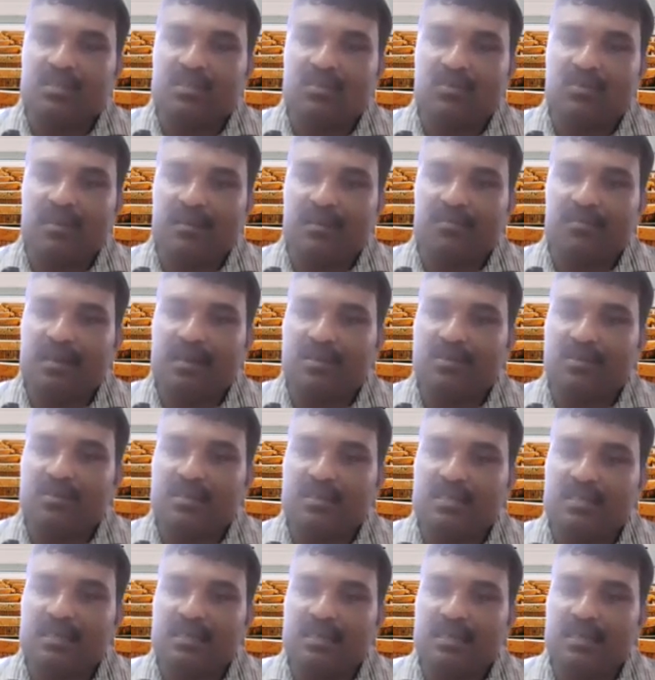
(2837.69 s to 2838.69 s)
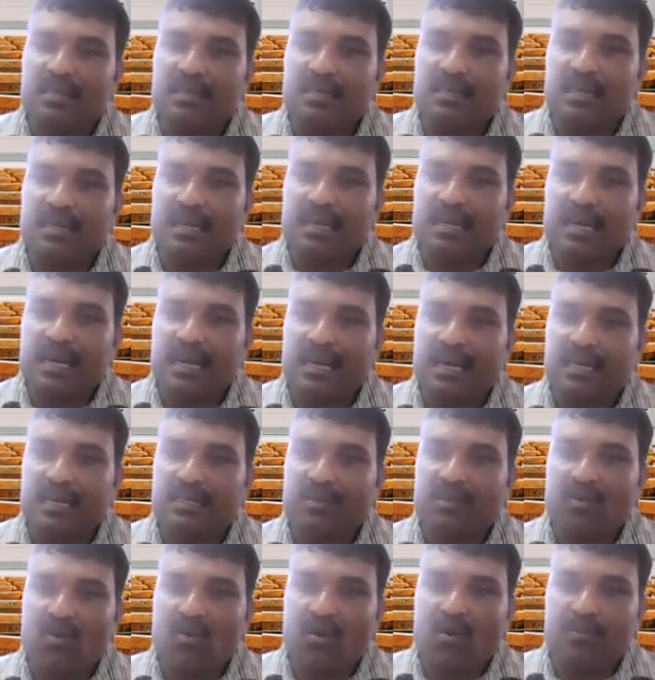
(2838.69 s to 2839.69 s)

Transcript: So 1 by 2 is the correct.